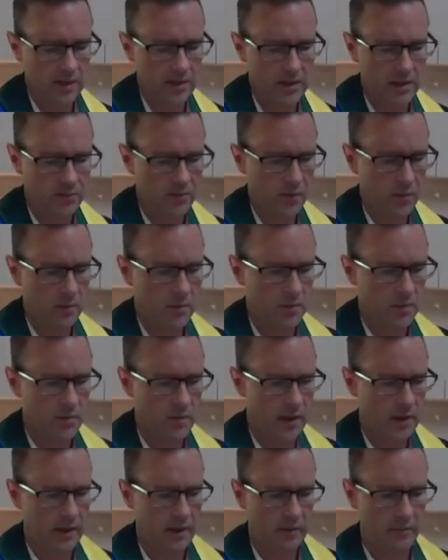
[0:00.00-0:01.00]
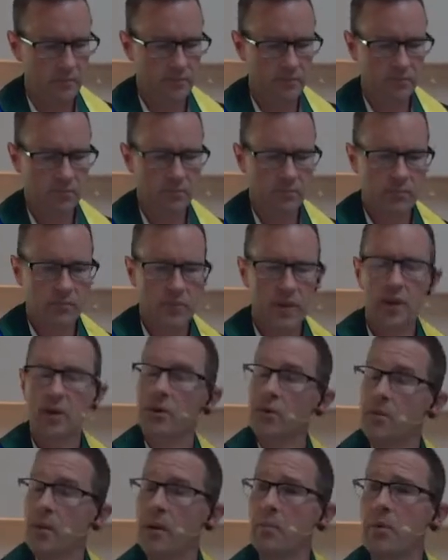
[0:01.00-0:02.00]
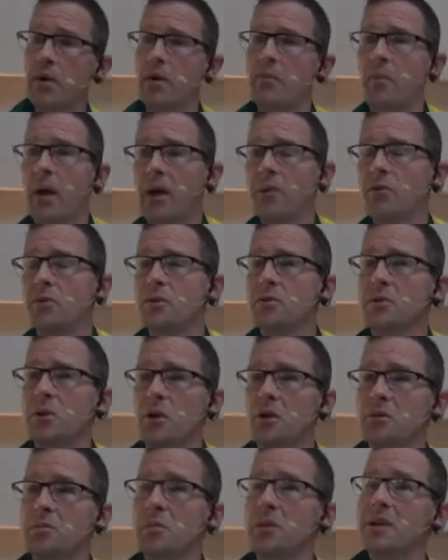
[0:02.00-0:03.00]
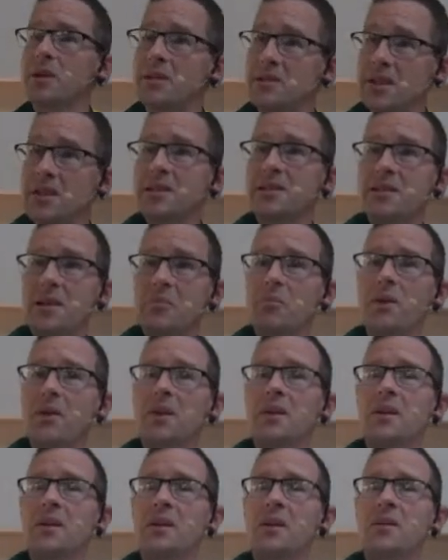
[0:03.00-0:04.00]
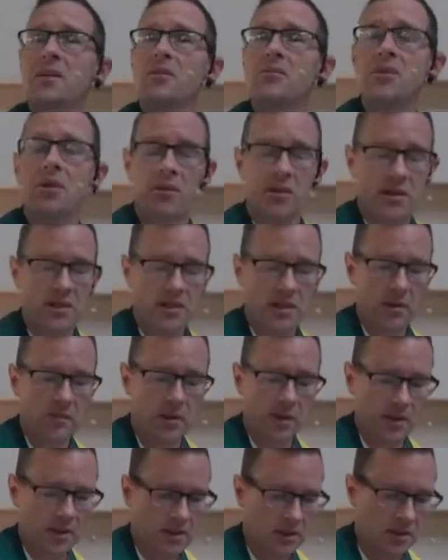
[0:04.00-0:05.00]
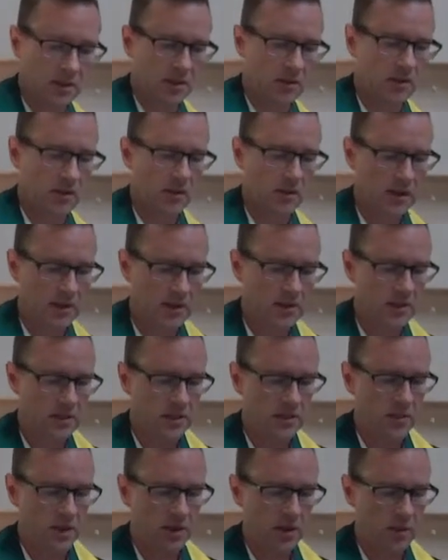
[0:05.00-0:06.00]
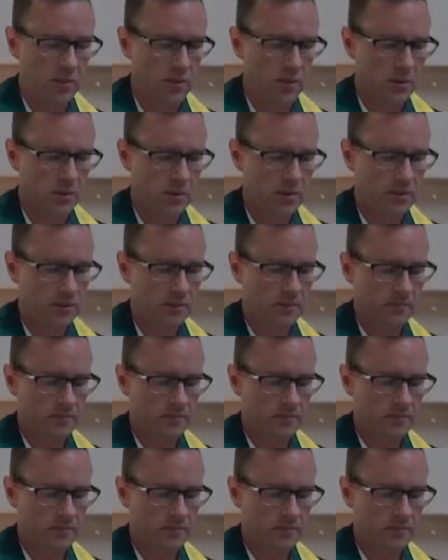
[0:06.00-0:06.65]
as if he was me. And you remember in Matthew's gospel, he says something very similar to his disciples